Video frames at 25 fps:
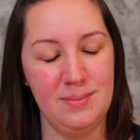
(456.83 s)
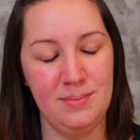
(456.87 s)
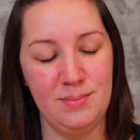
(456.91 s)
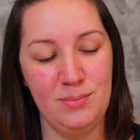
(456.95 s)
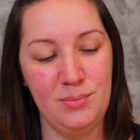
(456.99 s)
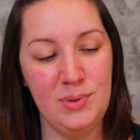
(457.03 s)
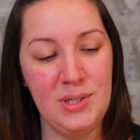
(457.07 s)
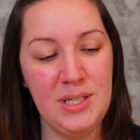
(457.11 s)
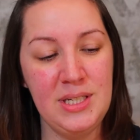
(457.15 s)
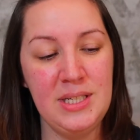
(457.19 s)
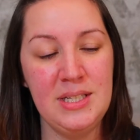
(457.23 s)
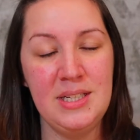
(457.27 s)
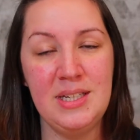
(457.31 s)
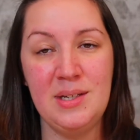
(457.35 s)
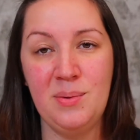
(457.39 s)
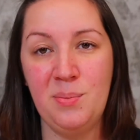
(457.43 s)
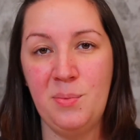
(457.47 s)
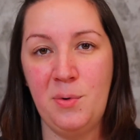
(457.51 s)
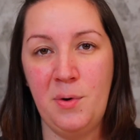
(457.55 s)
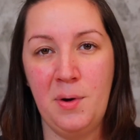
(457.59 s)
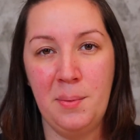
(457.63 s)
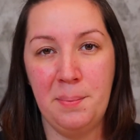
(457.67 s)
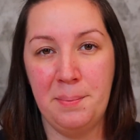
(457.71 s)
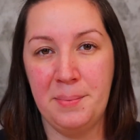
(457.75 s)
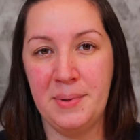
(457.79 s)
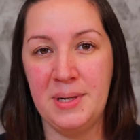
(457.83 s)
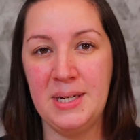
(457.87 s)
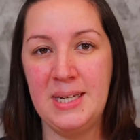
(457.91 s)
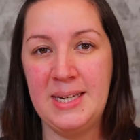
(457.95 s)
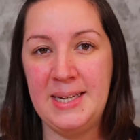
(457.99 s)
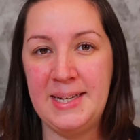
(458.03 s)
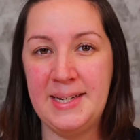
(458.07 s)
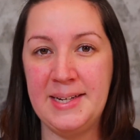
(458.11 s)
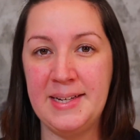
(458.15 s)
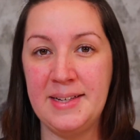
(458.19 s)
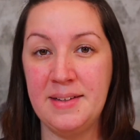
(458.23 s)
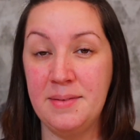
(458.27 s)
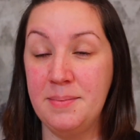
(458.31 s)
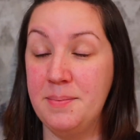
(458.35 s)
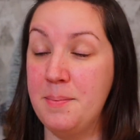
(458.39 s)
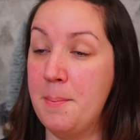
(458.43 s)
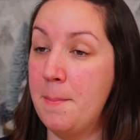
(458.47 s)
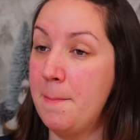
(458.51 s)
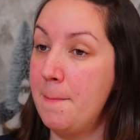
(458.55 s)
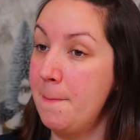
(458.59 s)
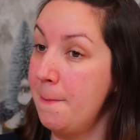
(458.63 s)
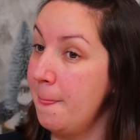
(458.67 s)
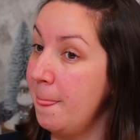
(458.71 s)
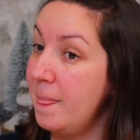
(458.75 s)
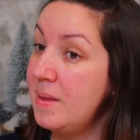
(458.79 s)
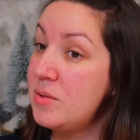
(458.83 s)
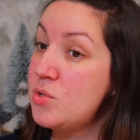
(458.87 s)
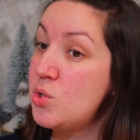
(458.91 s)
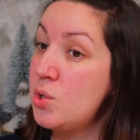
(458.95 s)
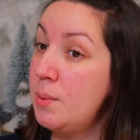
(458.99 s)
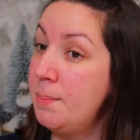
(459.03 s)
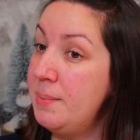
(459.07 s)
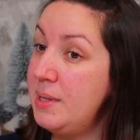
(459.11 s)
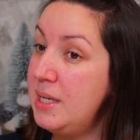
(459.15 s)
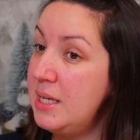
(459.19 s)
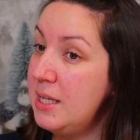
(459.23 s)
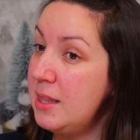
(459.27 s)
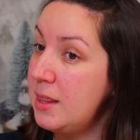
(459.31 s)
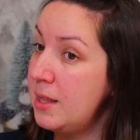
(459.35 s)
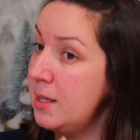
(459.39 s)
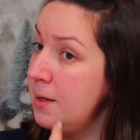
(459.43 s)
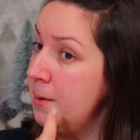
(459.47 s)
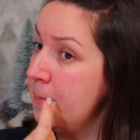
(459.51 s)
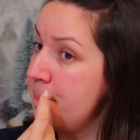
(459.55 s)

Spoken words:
really didn't want, but yeah, so be it.